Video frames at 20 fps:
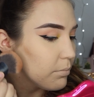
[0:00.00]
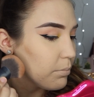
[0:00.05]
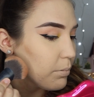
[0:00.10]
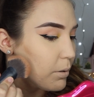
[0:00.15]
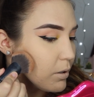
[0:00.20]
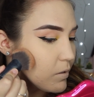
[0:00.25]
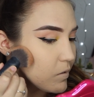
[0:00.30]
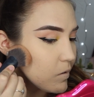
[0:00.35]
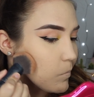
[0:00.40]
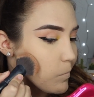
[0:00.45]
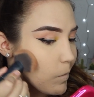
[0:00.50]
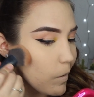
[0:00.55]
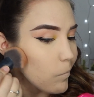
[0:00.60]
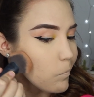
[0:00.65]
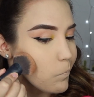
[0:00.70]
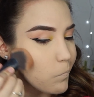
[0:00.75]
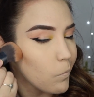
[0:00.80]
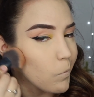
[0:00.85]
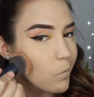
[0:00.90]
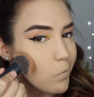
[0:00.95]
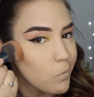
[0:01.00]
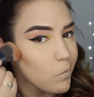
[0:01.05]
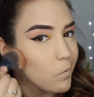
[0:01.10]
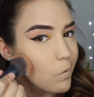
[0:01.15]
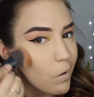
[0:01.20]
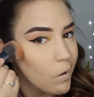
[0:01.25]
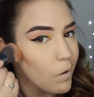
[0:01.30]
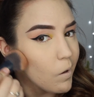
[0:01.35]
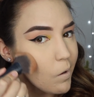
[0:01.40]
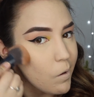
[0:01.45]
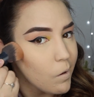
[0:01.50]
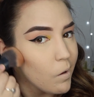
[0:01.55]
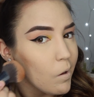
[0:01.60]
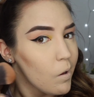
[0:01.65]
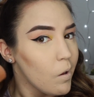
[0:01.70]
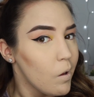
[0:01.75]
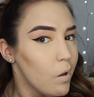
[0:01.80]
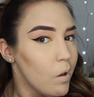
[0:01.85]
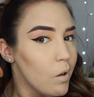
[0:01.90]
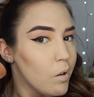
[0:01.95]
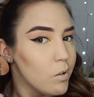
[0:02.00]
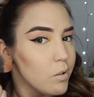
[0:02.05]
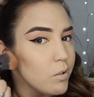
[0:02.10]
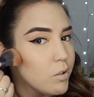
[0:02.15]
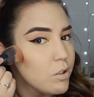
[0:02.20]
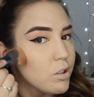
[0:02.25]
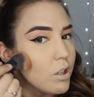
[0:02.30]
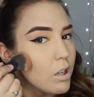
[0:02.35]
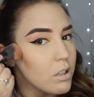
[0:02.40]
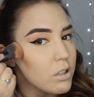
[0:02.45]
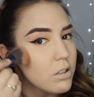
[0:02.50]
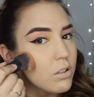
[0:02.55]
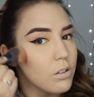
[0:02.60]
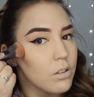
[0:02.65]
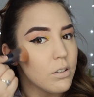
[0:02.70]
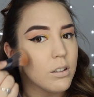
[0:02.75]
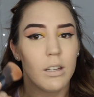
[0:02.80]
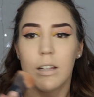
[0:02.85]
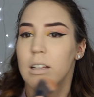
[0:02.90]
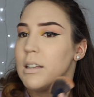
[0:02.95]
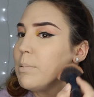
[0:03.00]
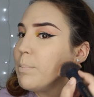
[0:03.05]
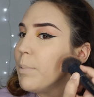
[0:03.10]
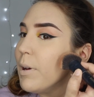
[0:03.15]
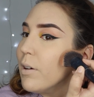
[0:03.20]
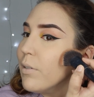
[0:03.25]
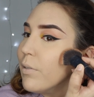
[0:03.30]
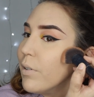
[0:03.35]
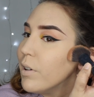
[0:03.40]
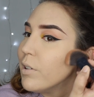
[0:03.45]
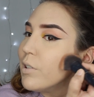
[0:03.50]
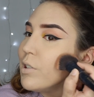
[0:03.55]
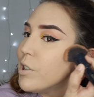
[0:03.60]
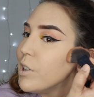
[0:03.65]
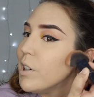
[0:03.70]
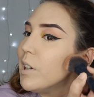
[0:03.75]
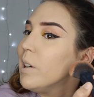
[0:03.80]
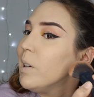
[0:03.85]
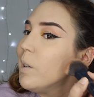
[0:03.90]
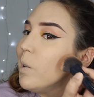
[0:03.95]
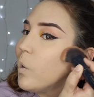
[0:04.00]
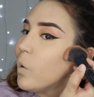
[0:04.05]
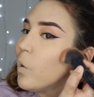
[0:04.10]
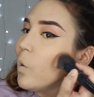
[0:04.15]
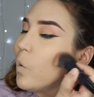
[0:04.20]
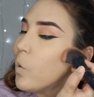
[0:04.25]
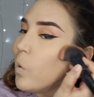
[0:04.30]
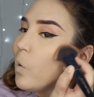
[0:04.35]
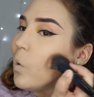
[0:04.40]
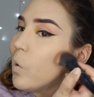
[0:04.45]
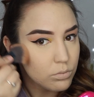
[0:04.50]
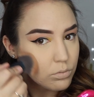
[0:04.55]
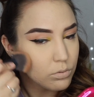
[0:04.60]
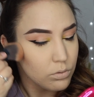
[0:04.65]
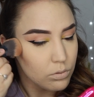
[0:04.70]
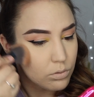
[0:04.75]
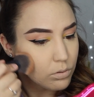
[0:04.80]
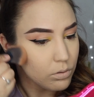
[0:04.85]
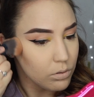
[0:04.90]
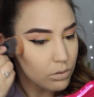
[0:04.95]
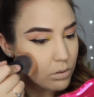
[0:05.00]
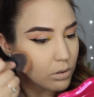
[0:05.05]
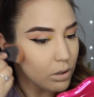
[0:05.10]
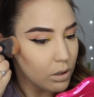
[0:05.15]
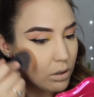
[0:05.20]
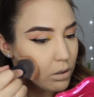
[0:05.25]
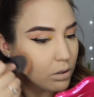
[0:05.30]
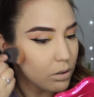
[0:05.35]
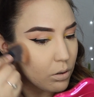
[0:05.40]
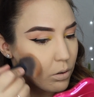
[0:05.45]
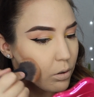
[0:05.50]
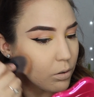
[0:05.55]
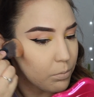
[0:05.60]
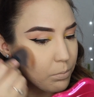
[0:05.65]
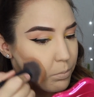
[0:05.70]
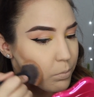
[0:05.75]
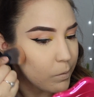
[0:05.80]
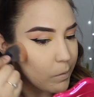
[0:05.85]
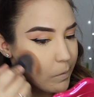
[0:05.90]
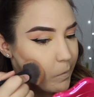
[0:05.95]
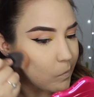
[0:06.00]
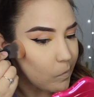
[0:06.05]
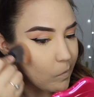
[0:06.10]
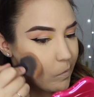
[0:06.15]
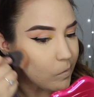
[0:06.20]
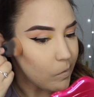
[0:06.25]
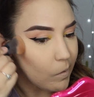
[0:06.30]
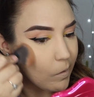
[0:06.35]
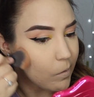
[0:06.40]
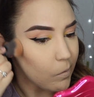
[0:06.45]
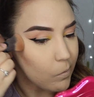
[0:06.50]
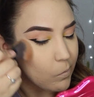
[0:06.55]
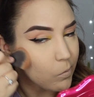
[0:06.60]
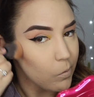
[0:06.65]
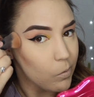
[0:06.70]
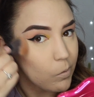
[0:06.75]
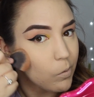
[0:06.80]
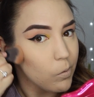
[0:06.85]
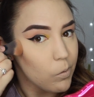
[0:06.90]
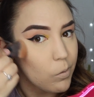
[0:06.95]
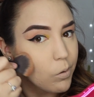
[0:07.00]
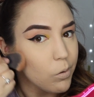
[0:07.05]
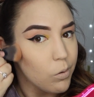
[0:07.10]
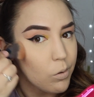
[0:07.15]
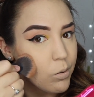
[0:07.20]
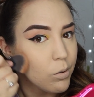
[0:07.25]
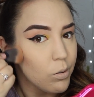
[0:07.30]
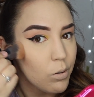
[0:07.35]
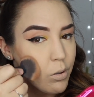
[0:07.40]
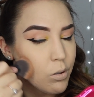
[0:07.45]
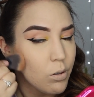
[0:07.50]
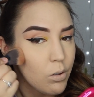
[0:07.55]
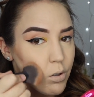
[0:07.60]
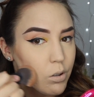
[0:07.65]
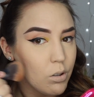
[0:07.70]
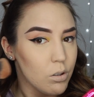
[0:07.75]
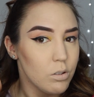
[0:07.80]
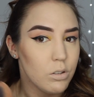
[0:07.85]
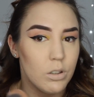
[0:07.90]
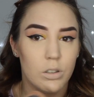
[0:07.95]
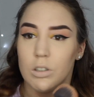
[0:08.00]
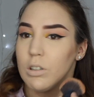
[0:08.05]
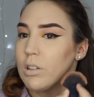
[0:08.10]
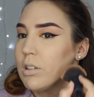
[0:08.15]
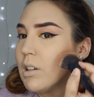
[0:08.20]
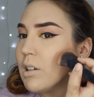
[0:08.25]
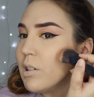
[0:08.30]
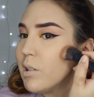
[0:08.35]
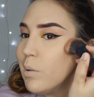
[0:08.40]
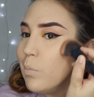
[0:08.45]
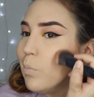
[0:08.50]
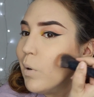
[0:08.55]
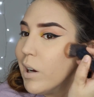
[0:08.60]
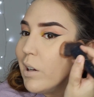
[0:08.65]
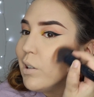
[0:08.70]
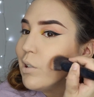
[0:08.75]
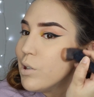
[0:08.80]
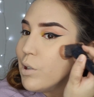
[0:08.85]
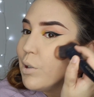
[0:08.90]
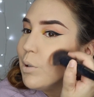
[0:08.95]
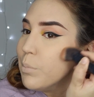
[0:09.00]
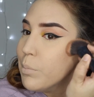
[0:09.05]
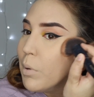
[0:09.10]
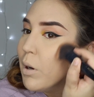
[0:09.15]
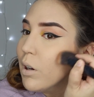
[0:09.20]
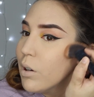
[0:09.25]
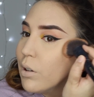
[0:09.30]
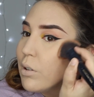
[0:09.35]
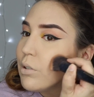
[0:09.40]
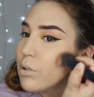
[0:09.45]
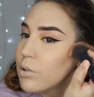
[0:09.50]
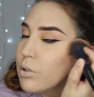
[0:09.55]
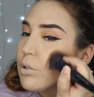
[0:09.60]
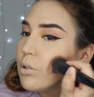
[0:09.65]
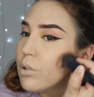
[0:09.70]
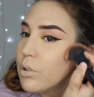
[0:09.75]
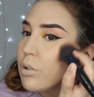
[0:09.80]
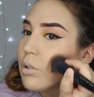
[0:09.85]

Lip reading: puts a bit of bronzer just on this bit of her cheek and then sort of brings it down. So she doesn't actually wear too much.